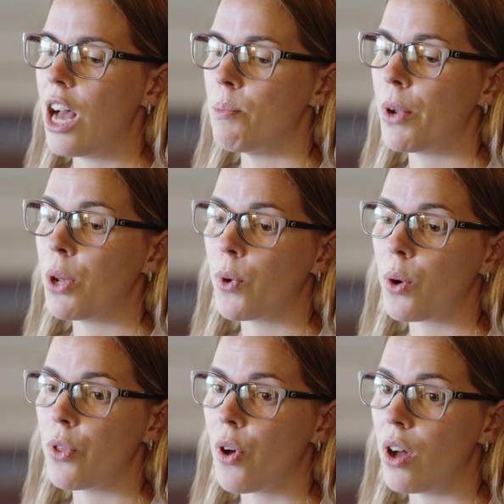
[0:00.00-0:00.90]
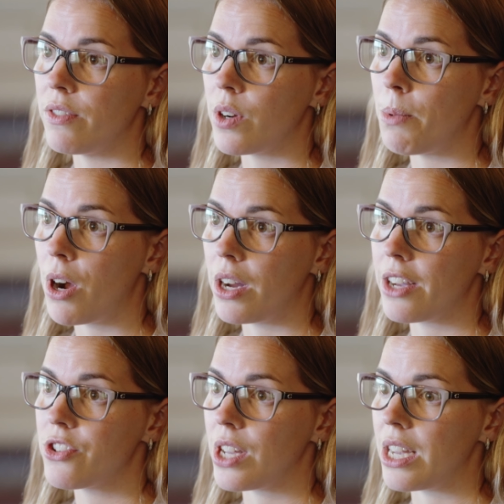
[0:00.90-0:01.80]
but I work with all of our
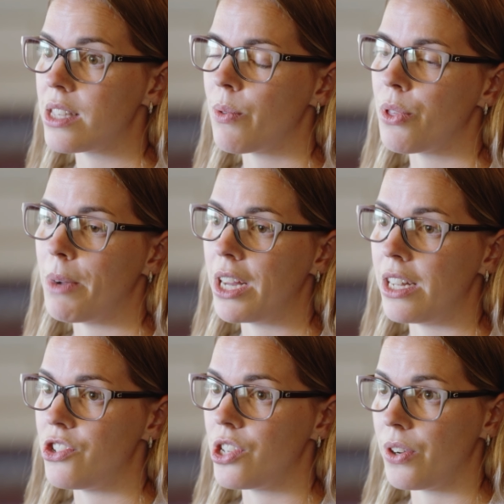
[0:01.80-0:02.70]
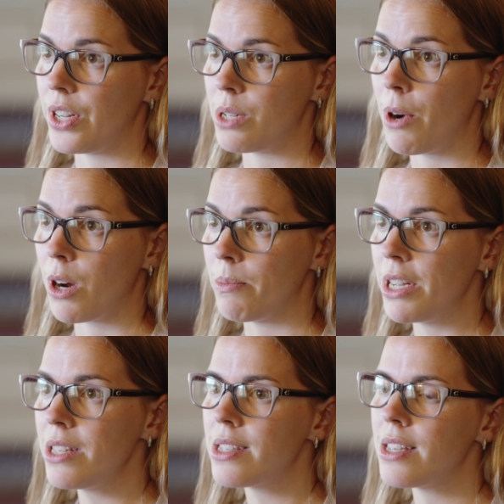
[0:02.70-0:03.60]
potash sites with the mine engineering
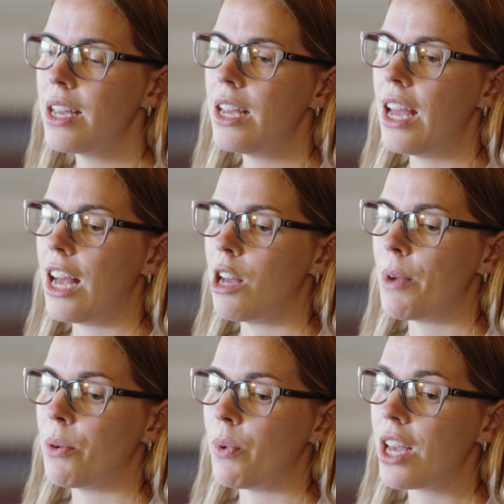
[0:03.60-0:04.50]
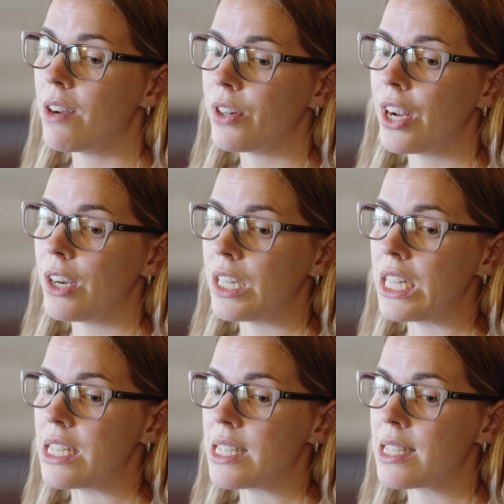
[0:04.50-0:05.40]
departments, and we cover
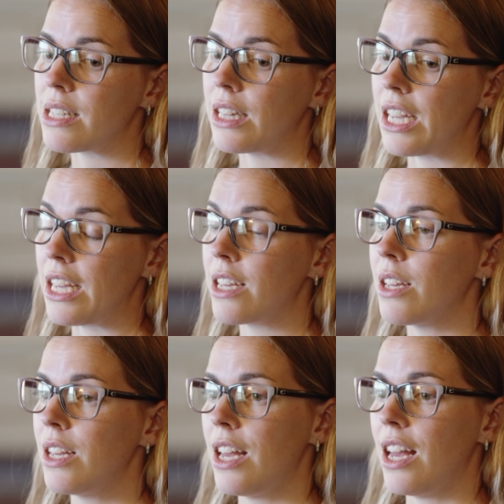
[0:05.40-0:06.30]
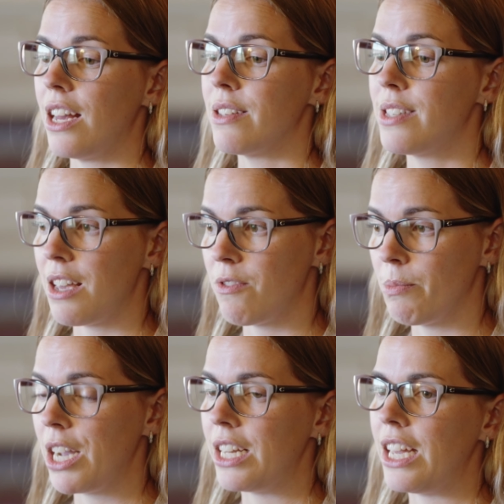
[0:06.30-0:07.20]
areas like safe
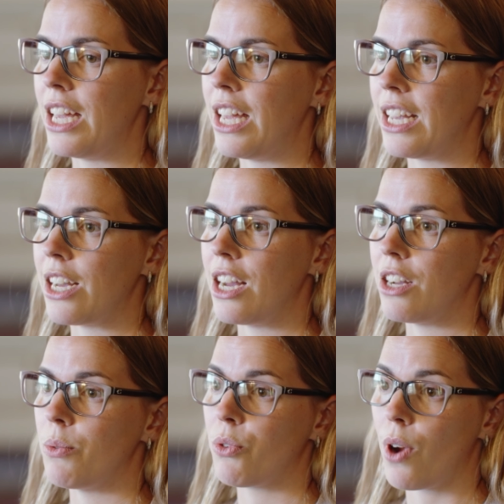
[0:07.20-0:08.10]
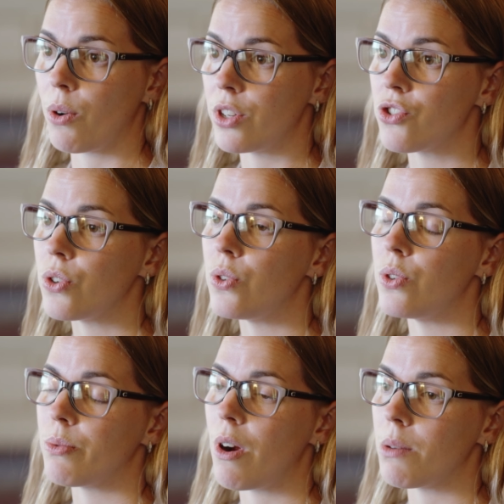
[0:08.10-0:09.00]
mining with ground
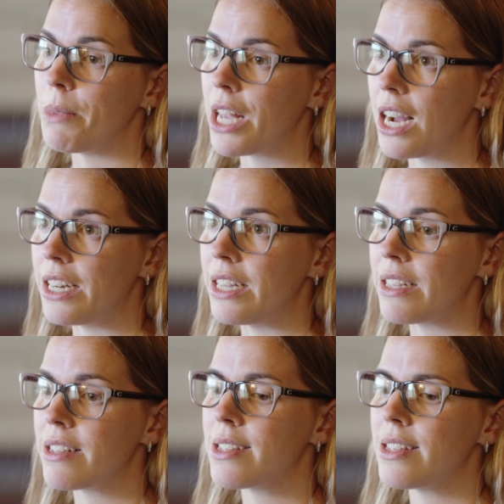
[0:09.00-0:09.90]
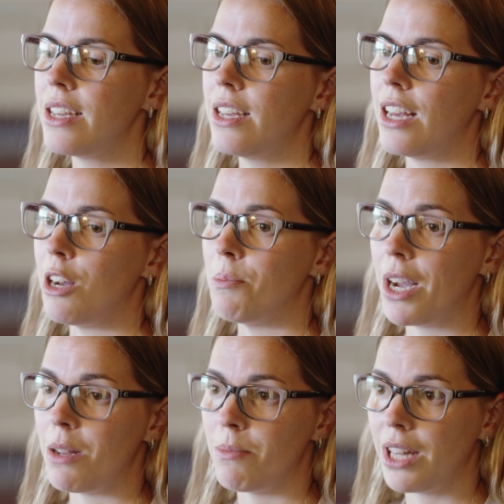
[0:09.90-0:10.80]
control, rock mechanics,
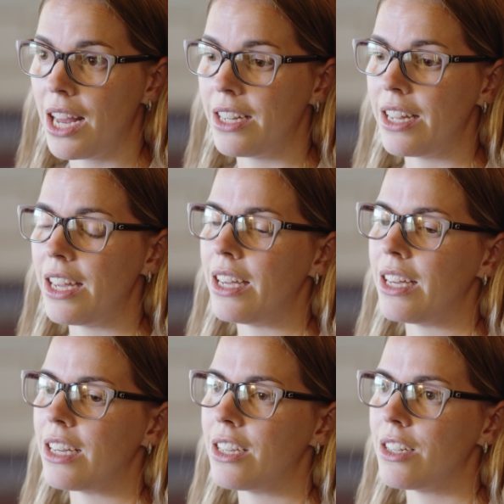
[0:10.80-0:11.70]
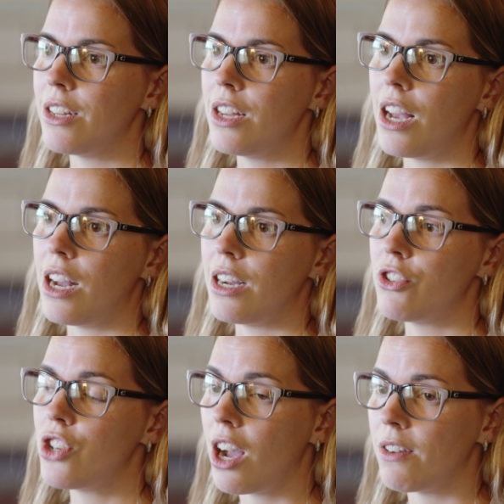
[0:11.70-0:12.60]
mine planning,
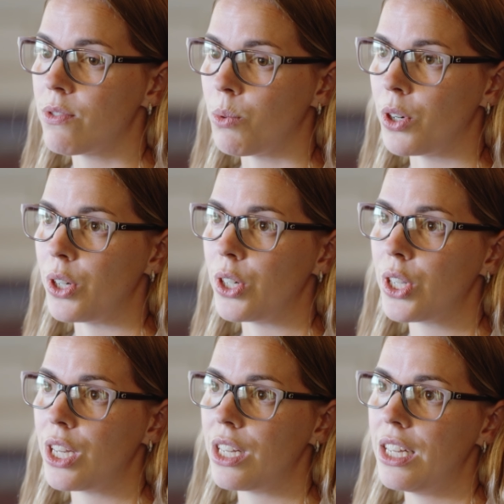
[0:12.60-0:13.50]
shaft work,